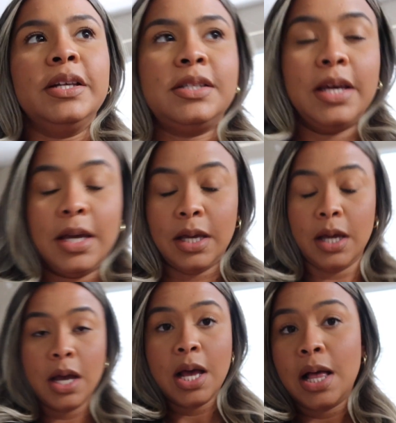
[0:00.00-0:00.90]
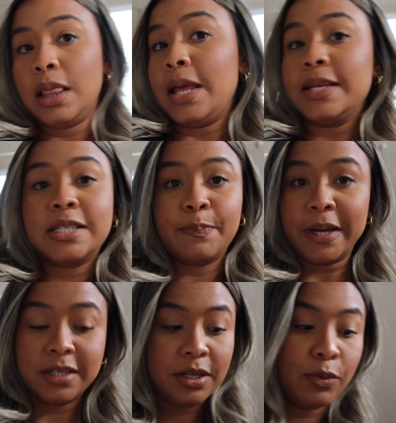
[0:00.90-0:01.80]
It's a like
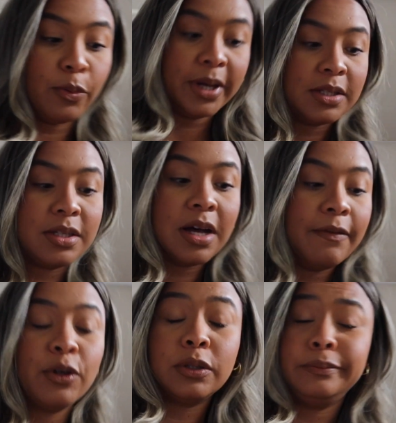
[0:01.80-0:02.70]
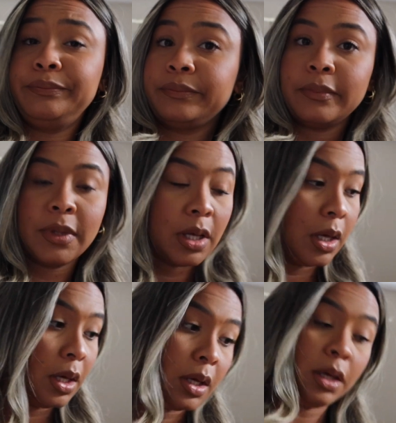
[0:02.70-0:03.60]
spicy romance novel.
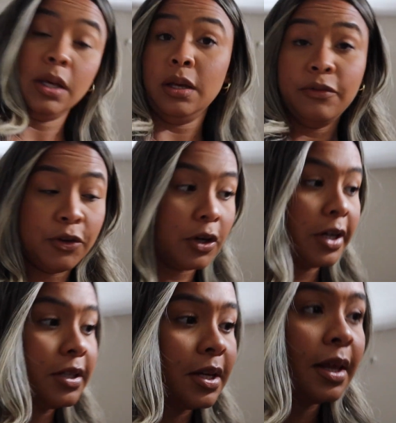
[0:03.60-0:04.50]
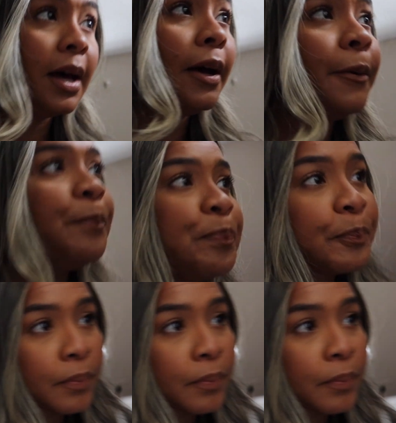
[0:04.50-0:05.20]
If you're into that,